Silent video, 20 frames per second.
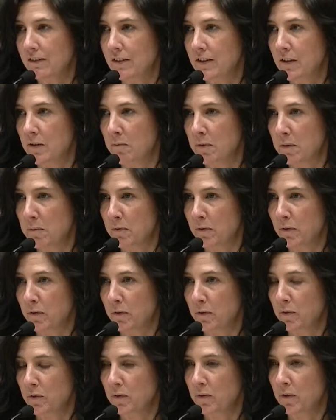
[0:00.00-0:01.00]
to the people
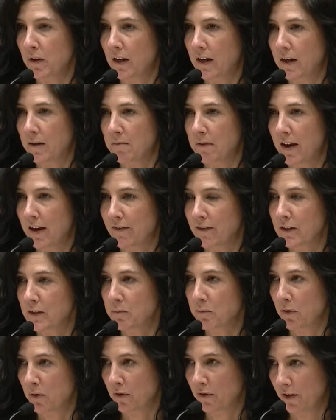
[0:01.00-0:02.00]
who have
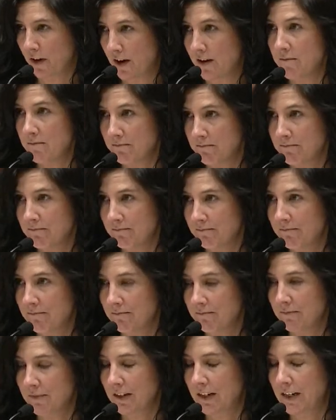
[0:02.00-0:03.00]
this program,
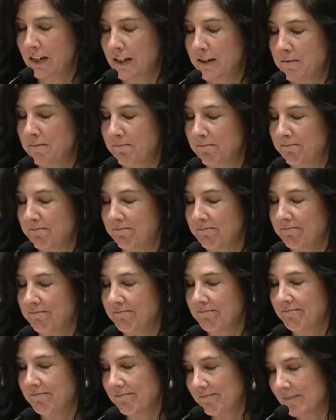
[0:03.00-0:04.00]
have
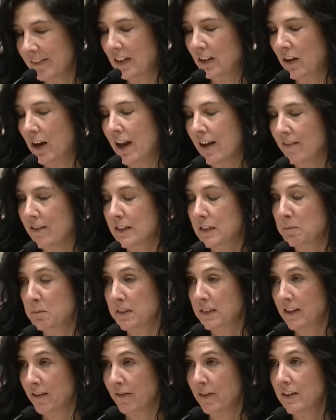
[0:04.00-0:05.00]
the
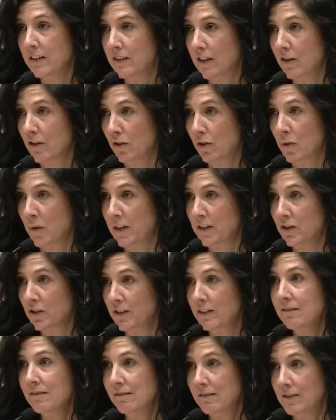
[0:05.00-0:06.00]
specifics on your
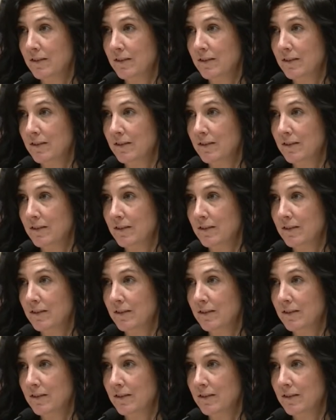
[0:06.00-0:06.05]
question.